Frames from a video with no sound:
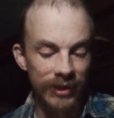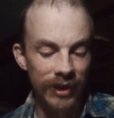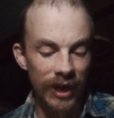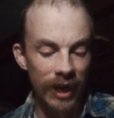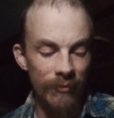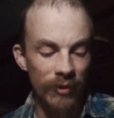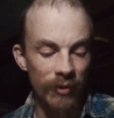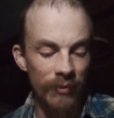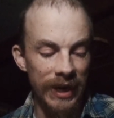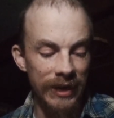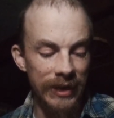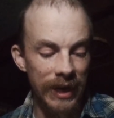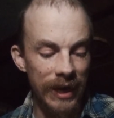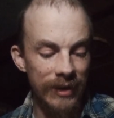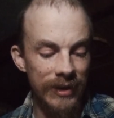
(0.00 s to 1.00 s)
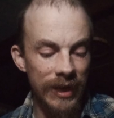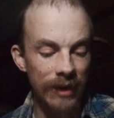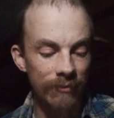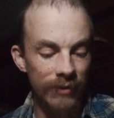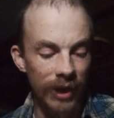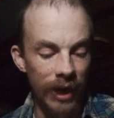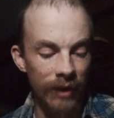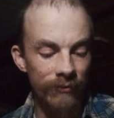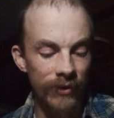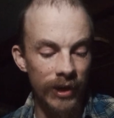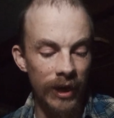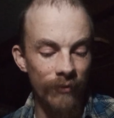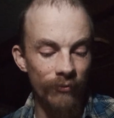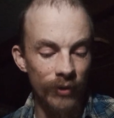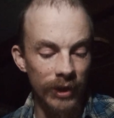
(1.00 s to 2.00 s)
time in my goddamn life that
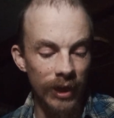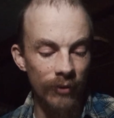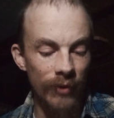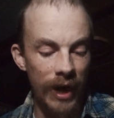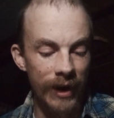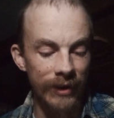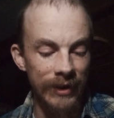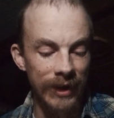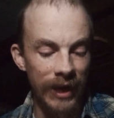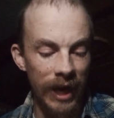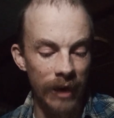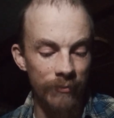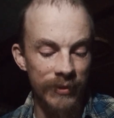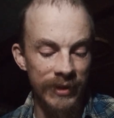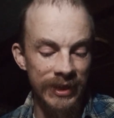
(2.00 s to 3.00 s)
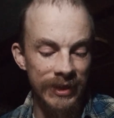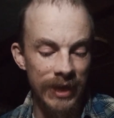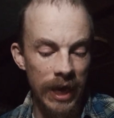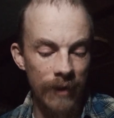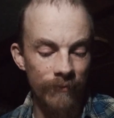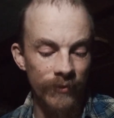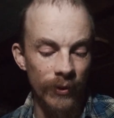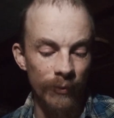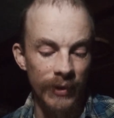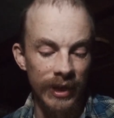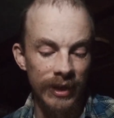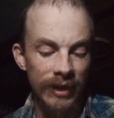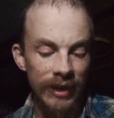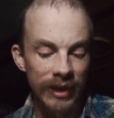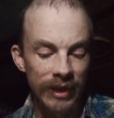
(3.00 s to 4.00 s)
I've really wanted the cop to stop for me.